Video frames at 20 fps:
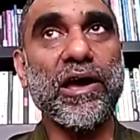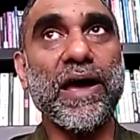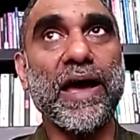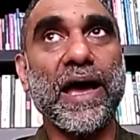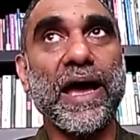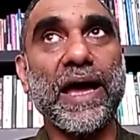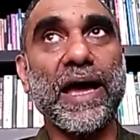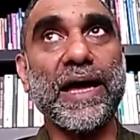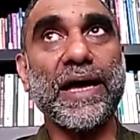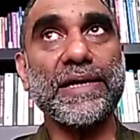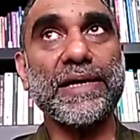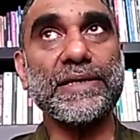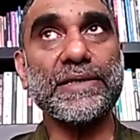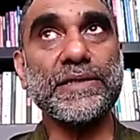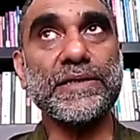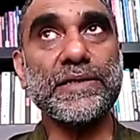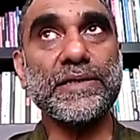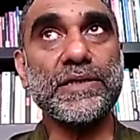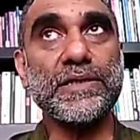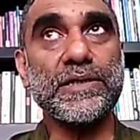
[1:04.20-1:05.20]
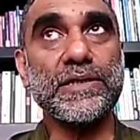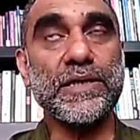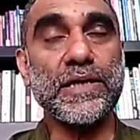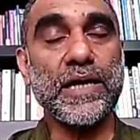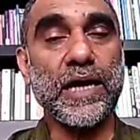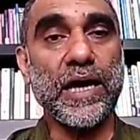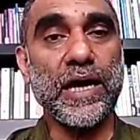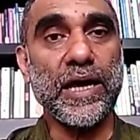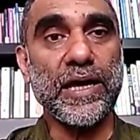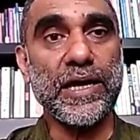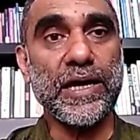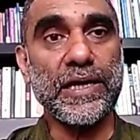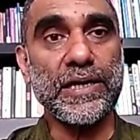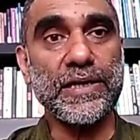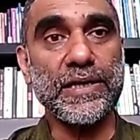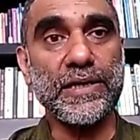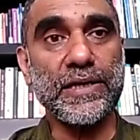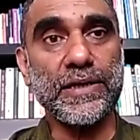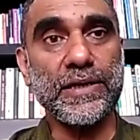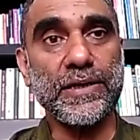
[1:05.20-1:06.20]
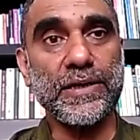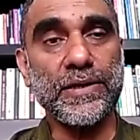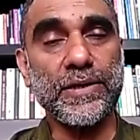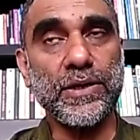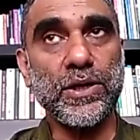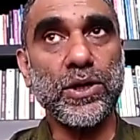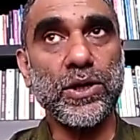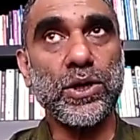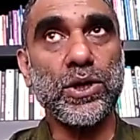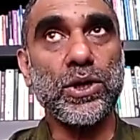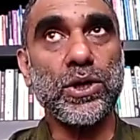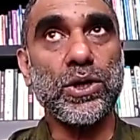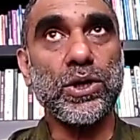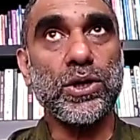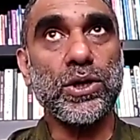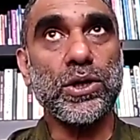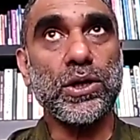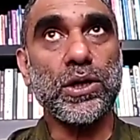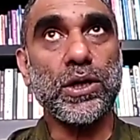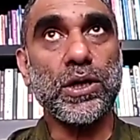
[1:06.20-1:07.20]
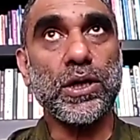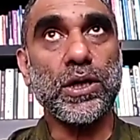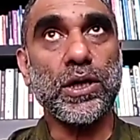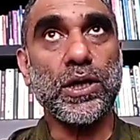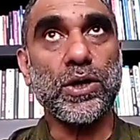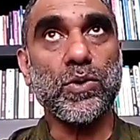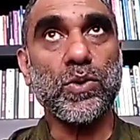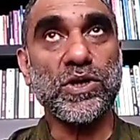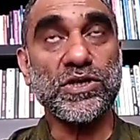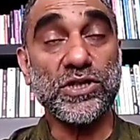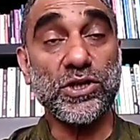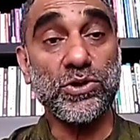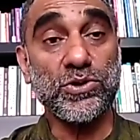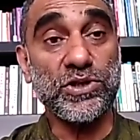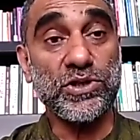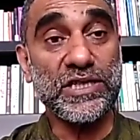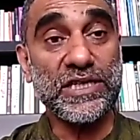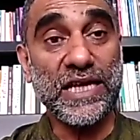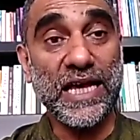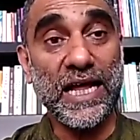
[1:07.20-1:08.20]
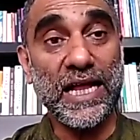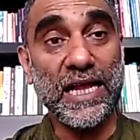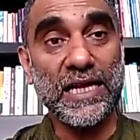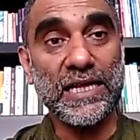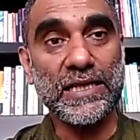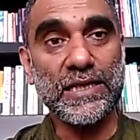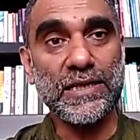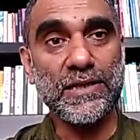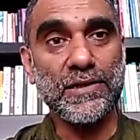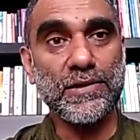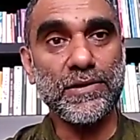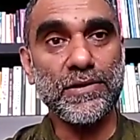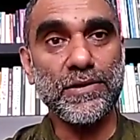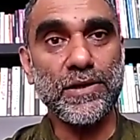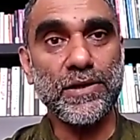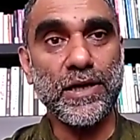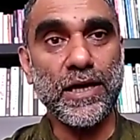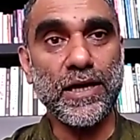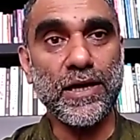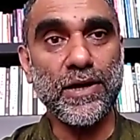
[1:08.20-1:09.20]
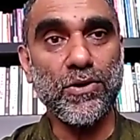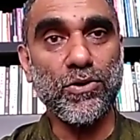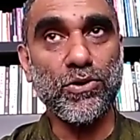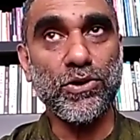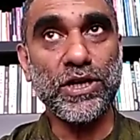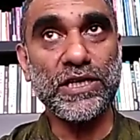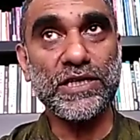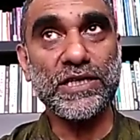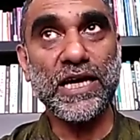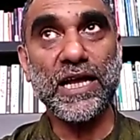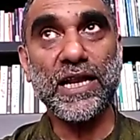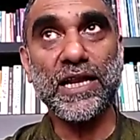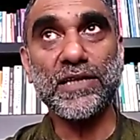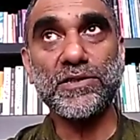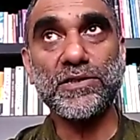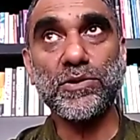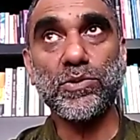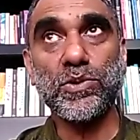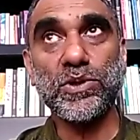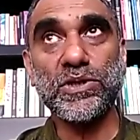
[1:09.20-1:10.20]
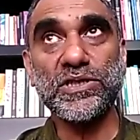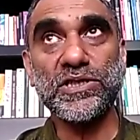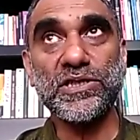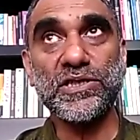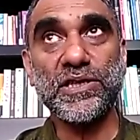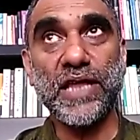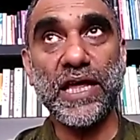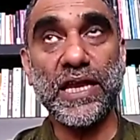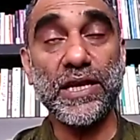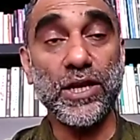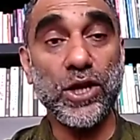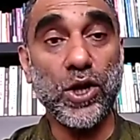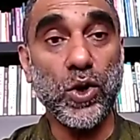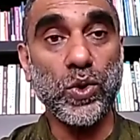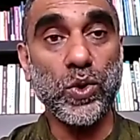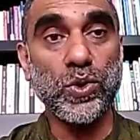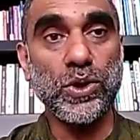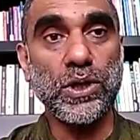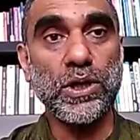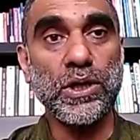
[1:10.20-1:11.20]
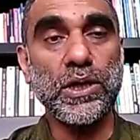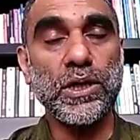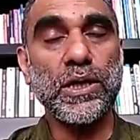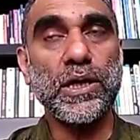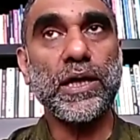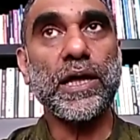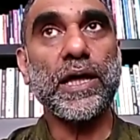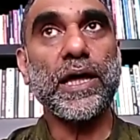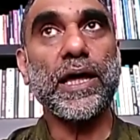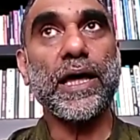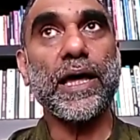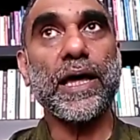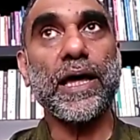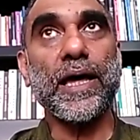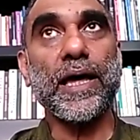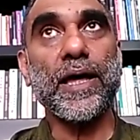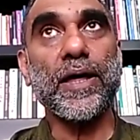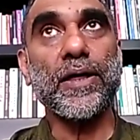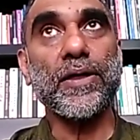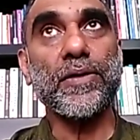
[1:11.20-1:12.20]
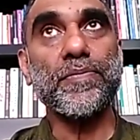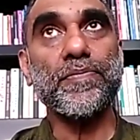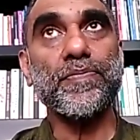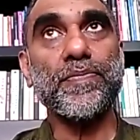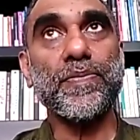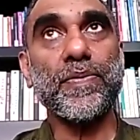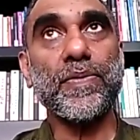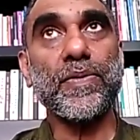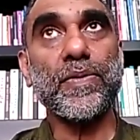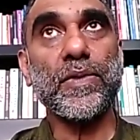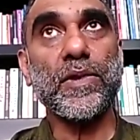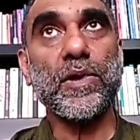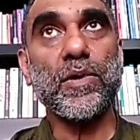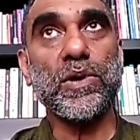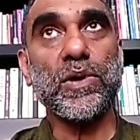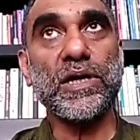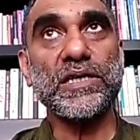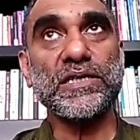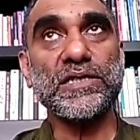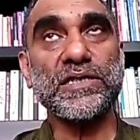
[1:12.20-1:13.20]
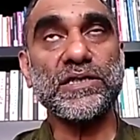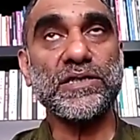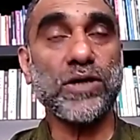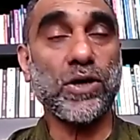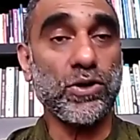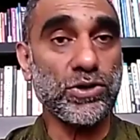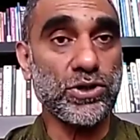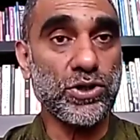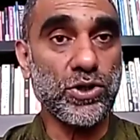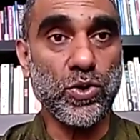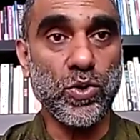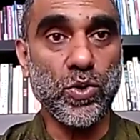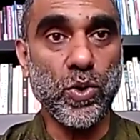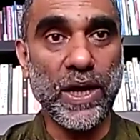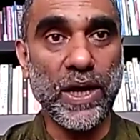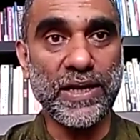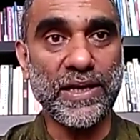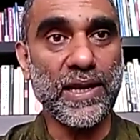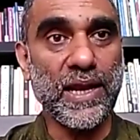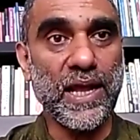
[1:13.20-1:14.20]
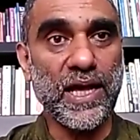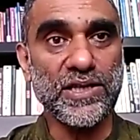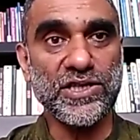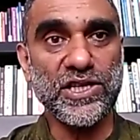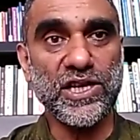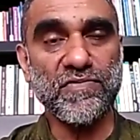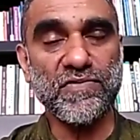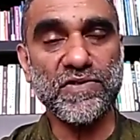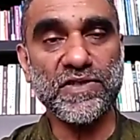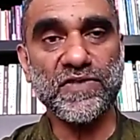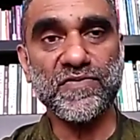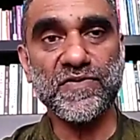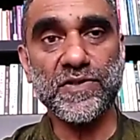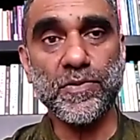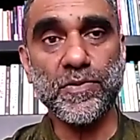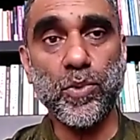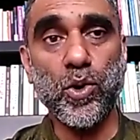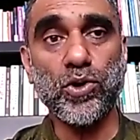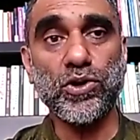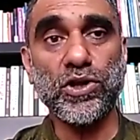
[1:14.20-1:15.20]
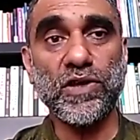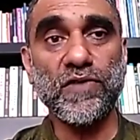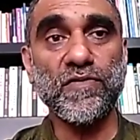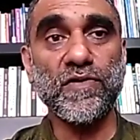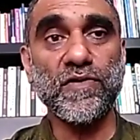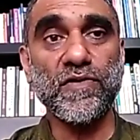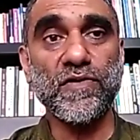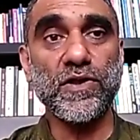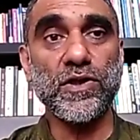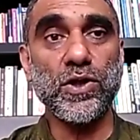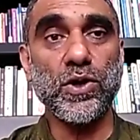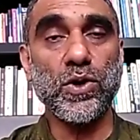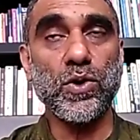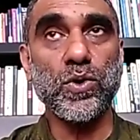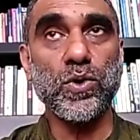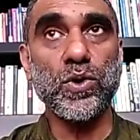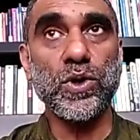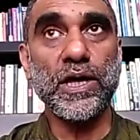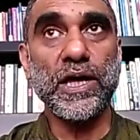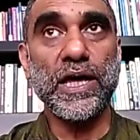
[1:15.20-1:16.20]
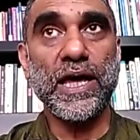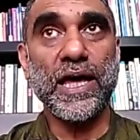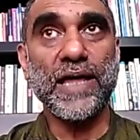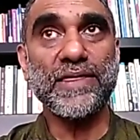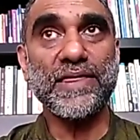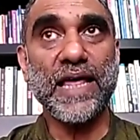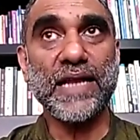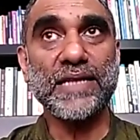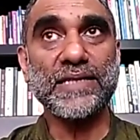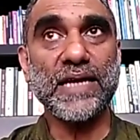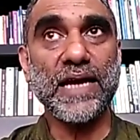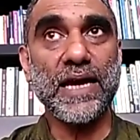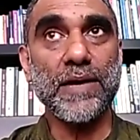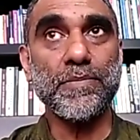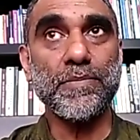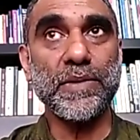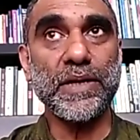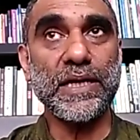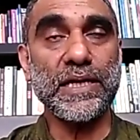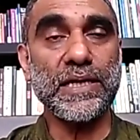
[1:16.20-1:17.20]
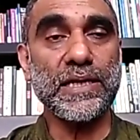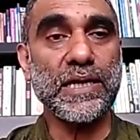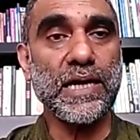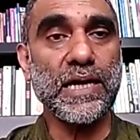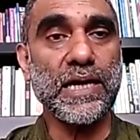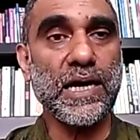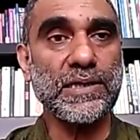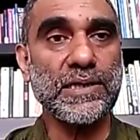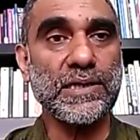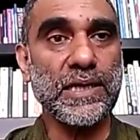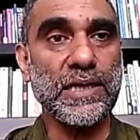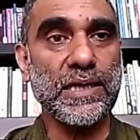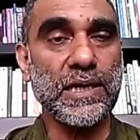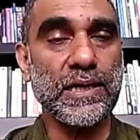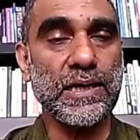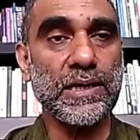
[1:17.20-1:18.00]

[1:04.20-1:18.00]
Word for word: And in uh, KwaZulu Natal, uh, or Natal as it was then known, uh, there was also quite large levels of support, even though at that time Inkatha